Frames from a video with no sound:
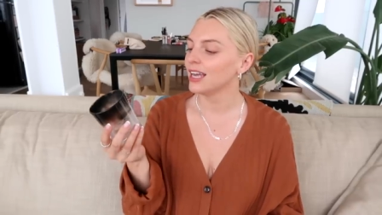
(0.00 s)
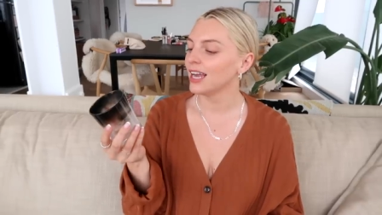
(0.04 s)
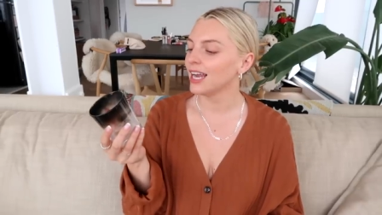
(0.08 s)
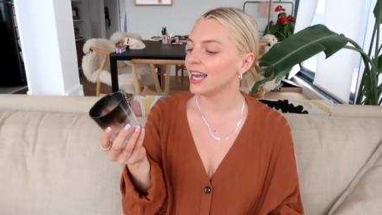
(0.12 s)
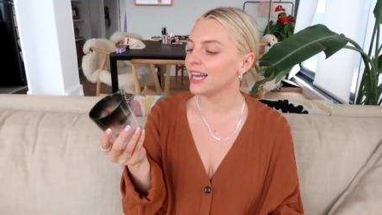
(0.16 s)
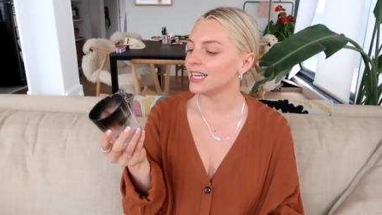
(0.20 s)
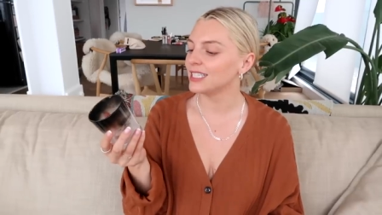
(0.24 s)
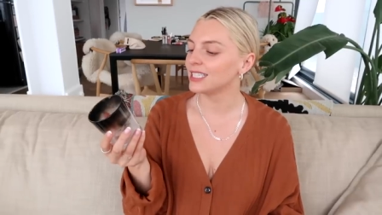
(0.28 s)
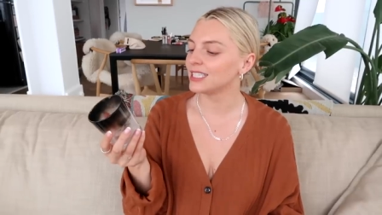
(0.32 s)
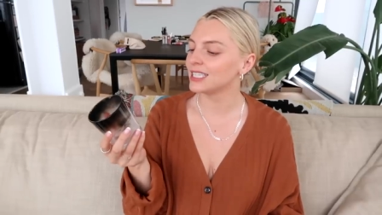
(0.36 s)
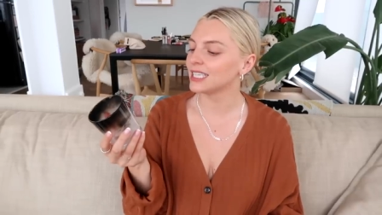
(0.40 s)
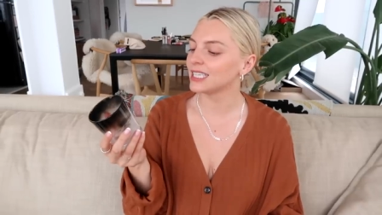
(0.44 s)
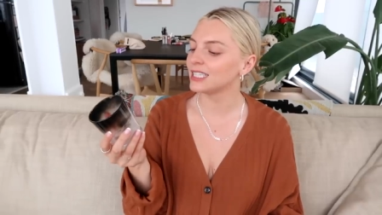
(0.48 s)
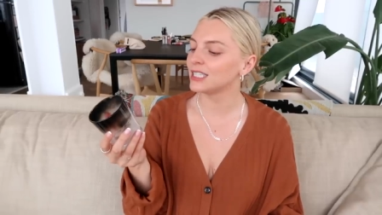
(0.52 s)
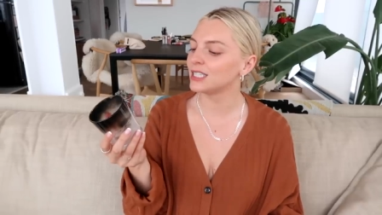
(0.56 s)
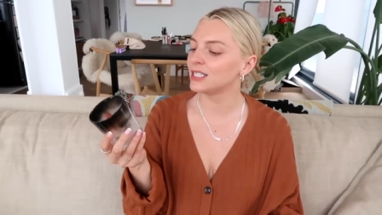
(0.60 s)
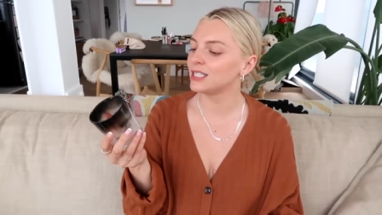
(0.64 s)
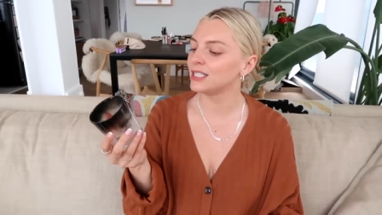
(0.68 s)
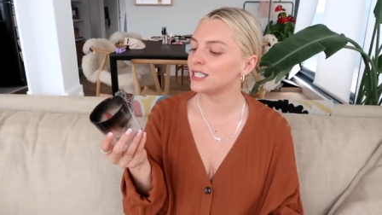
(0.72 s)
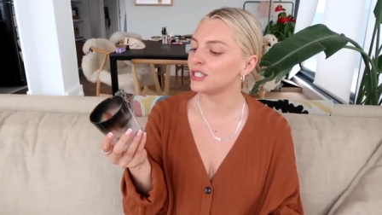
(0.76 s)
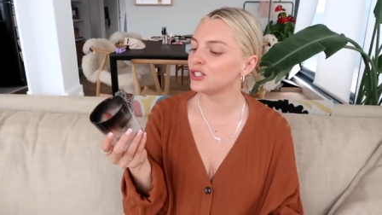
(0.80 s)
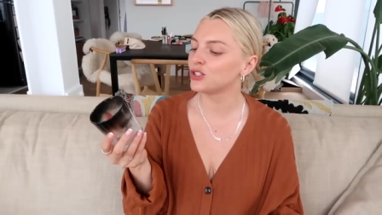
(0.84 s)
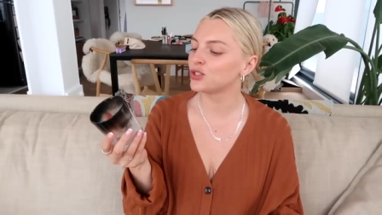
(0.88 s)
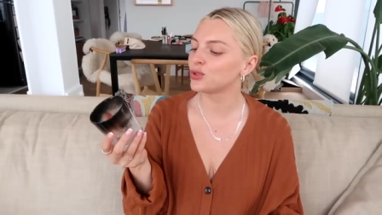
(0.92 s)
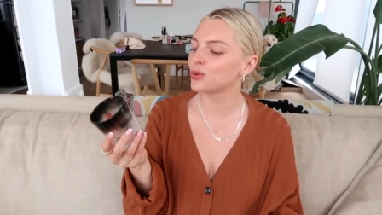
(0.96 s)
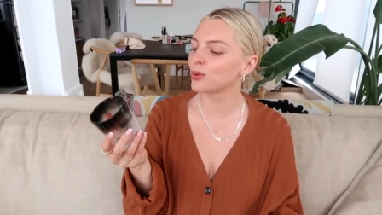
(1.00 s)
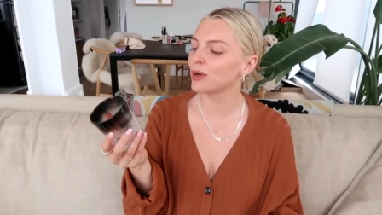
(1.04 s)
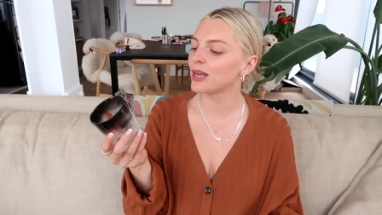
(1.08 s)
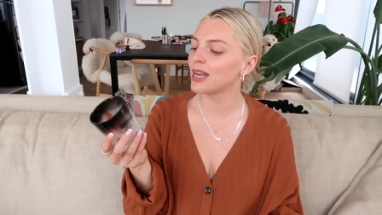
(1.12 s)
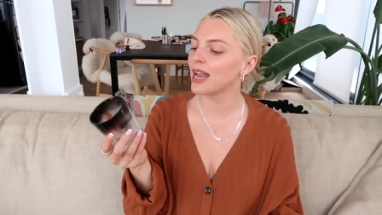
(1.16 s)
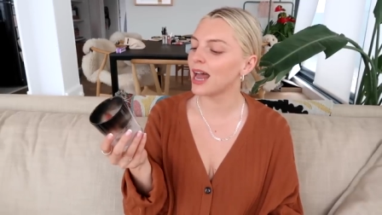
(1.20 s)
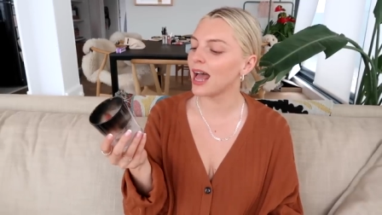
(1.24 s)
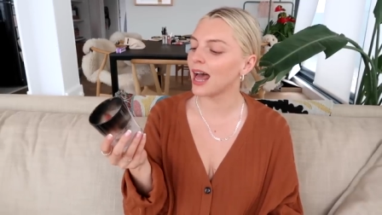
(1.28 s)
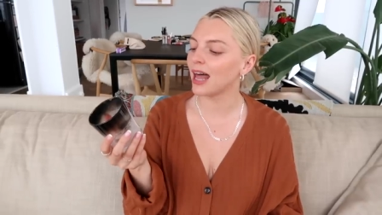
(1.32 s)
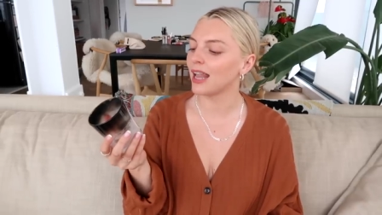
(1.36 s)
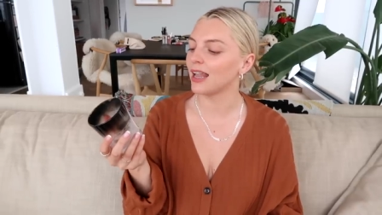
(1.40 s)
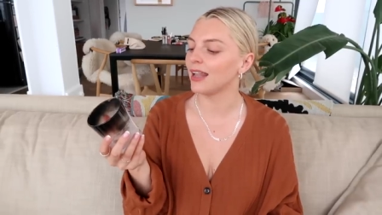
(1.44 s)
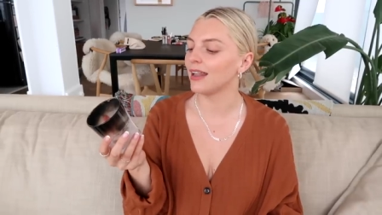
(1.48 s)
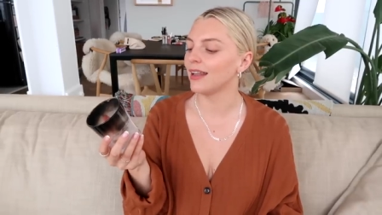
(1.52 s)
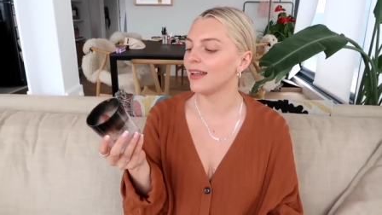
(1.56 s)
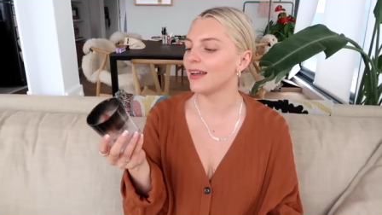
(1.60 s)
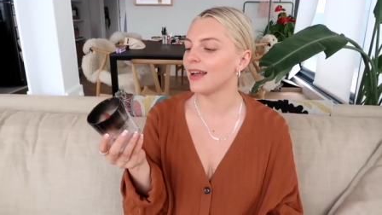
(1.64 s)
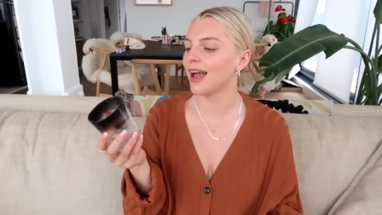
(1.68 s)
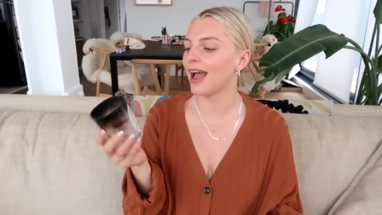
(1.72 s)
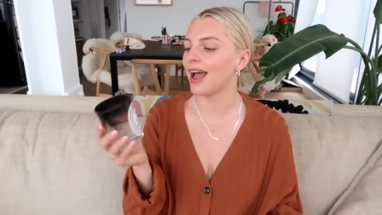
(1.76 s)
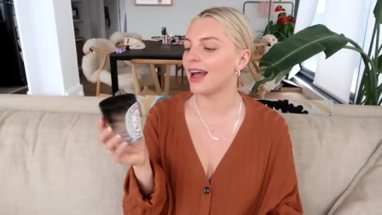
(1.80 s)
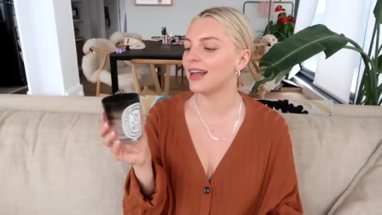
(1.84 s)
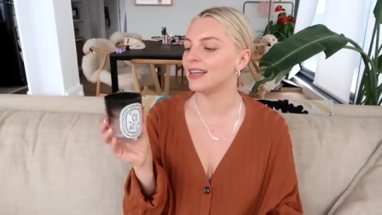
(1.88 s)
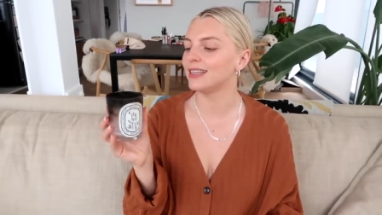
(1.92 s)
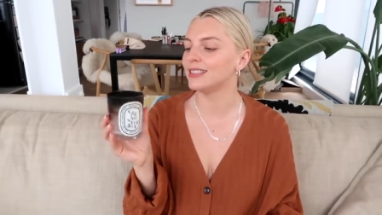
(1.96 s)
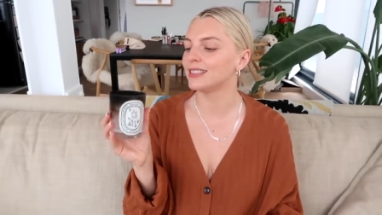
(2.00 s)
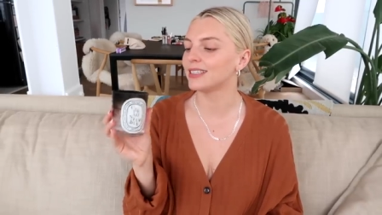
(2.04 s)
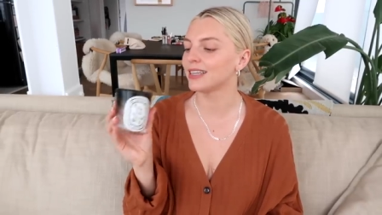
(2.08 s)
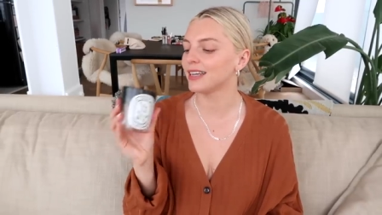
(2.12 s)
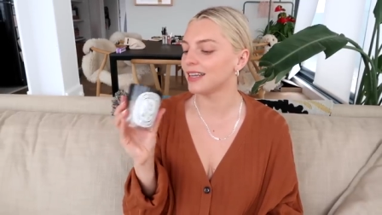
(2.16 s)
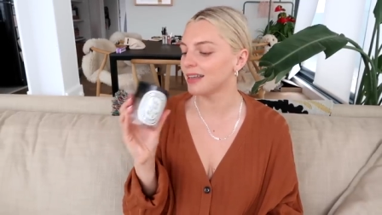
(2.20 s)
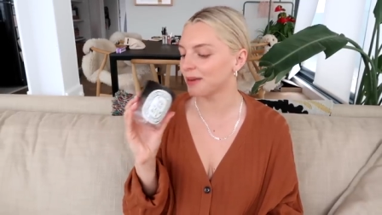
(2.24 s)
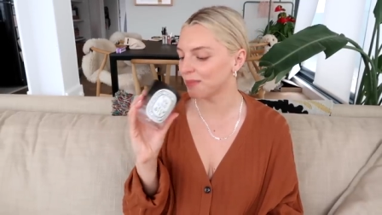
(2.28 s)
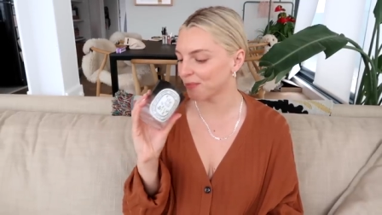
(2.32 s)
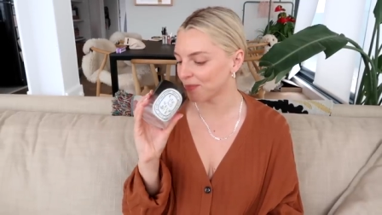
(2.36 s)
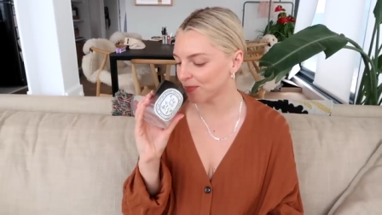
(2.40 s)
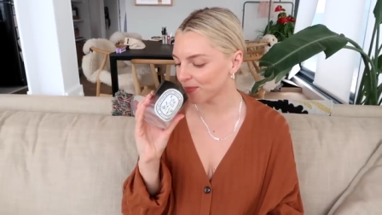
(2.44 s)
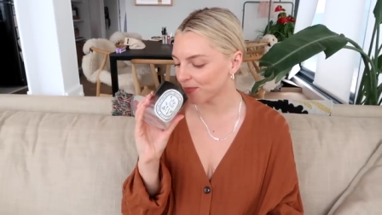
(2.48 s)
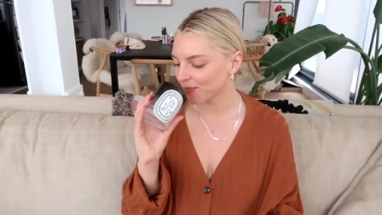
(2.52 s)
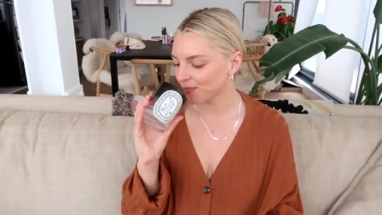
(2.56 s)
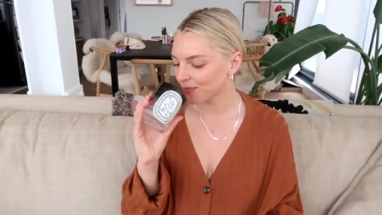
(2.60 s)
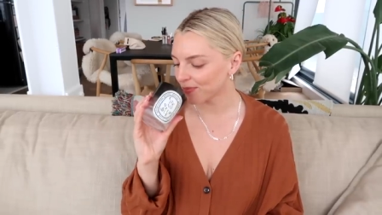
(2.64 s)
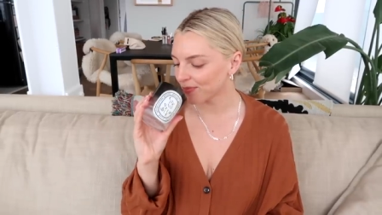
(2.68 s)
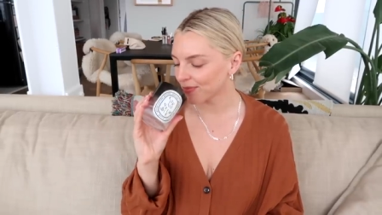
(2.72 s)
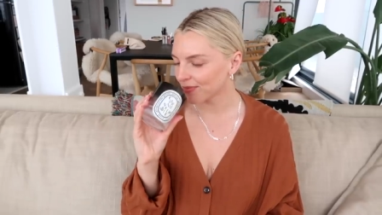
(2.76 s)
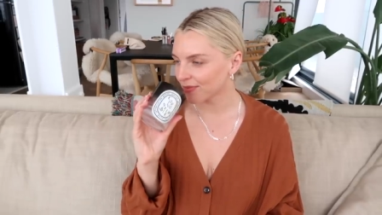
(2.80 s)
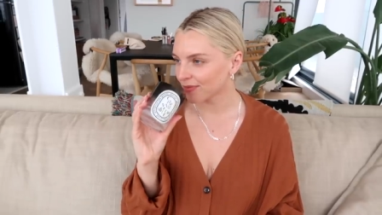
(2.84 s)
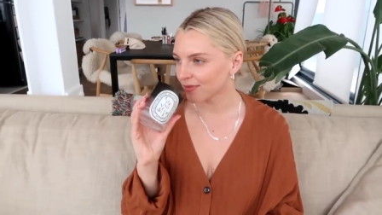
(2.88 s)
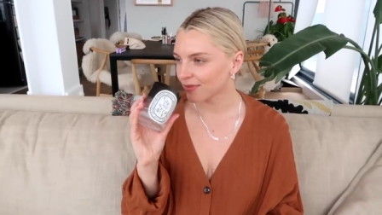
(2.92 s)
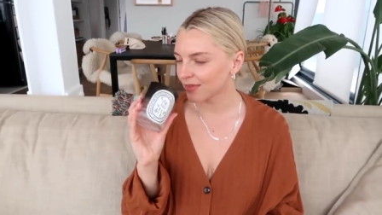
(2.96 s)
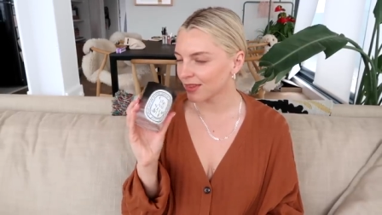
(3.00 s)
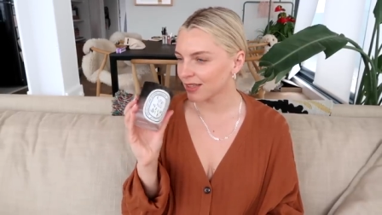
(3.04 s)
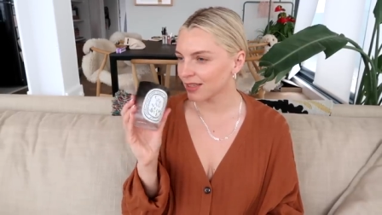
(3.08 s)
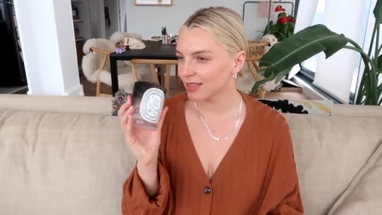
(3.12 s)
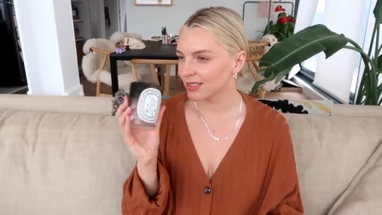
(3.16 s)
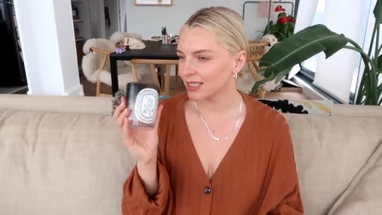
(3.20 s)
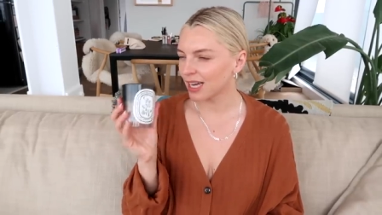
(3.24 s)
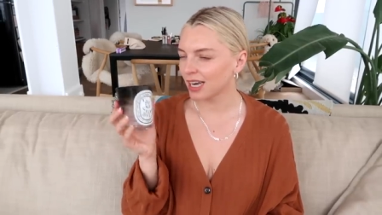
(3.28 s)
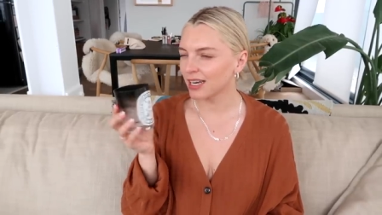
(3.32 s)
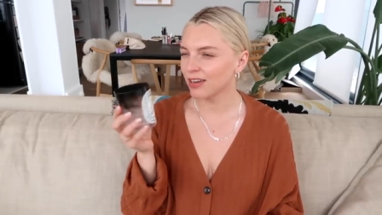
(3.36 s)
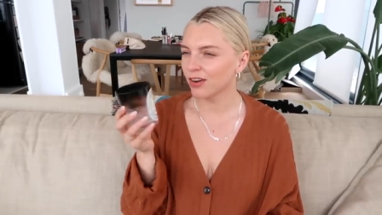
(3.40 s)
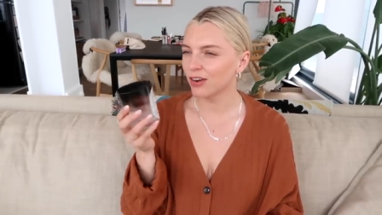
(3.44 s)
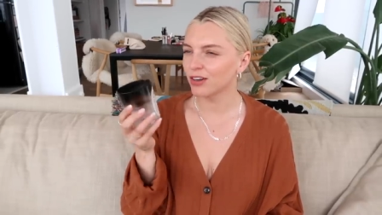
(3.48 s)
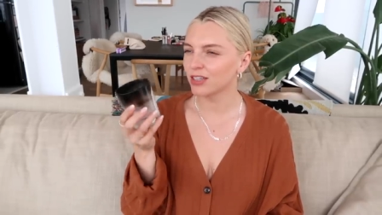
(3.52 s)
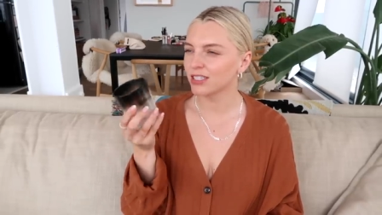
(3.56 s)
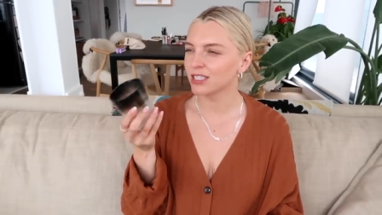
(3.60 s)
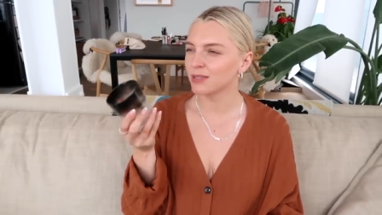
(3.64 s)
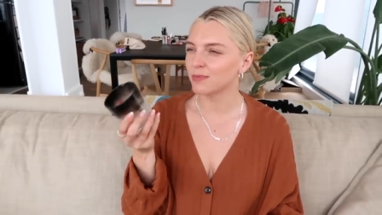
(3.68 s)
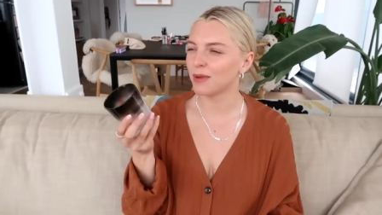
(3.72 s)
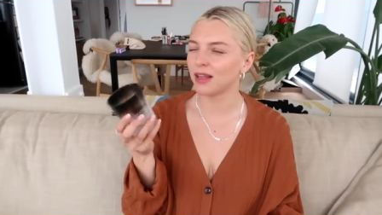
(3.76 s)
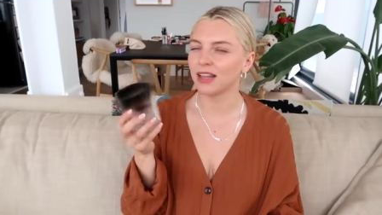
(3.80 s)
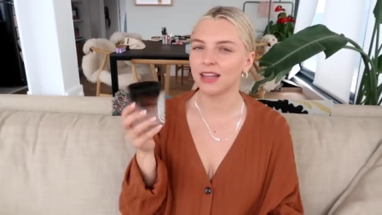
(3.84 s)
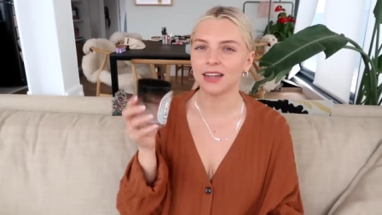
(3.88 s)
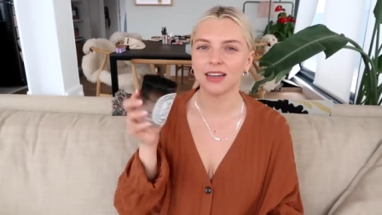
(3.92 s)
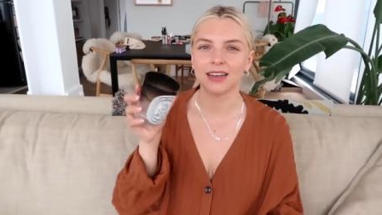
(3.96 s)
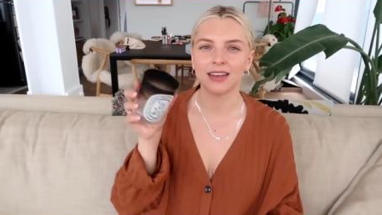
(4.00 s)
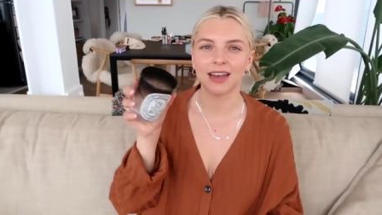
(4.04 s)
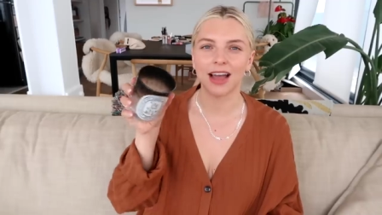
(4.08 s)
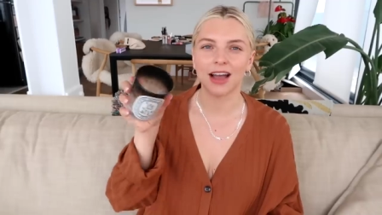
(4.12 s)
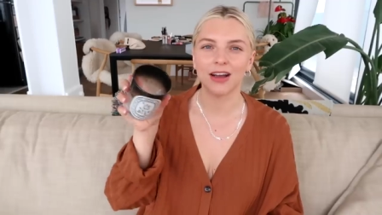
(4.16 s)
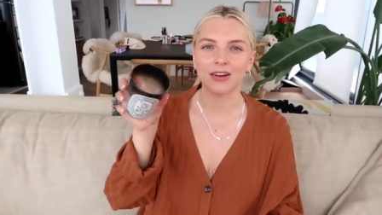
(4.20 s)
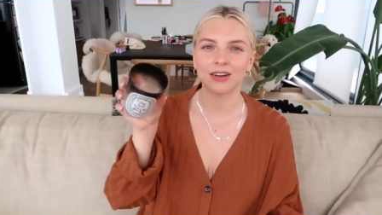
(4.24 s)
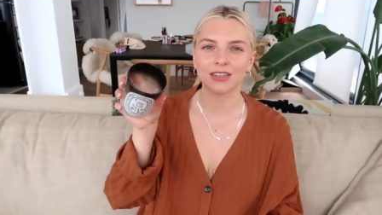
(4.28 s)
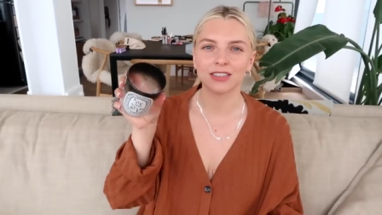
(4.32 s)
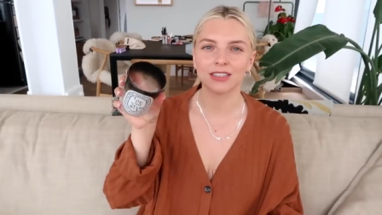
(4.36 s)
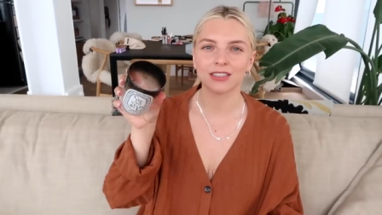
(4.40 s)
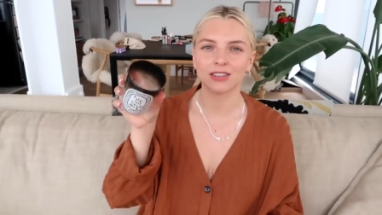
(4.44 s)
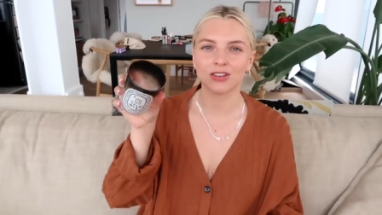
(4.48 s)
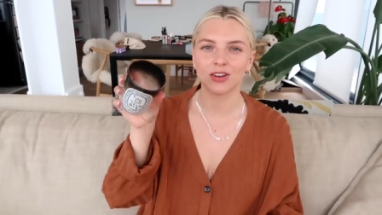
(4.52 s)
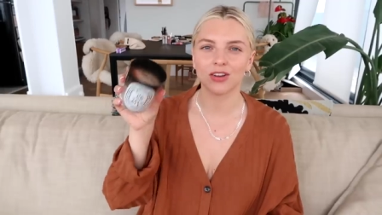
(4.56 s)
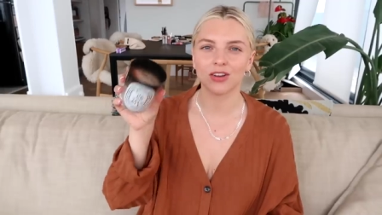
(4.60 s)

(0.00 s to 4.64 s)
It's citronelle and it's kind of hard to smell it now because it's